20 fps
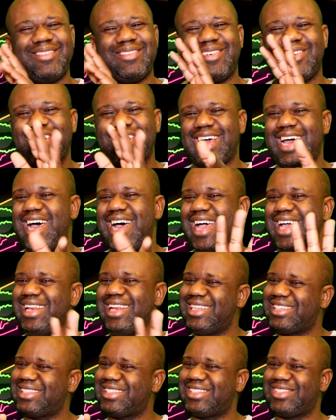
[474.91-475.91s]
Well,
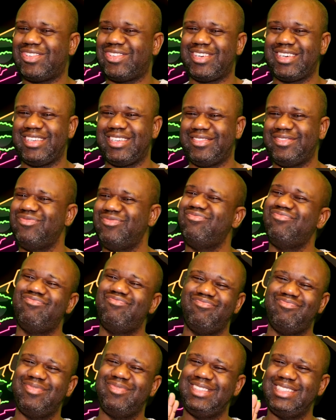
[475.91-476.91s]
kind of, sort of.
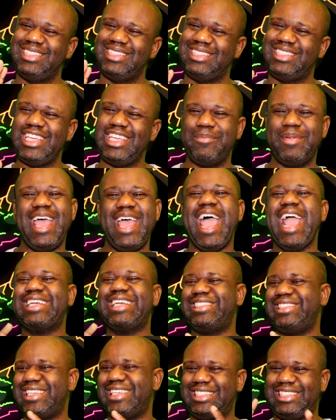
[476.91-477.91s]
Demon,
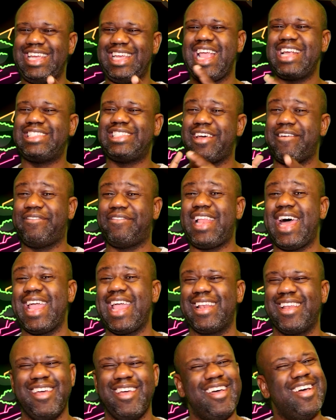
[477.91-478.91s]
actually, let's change that flight.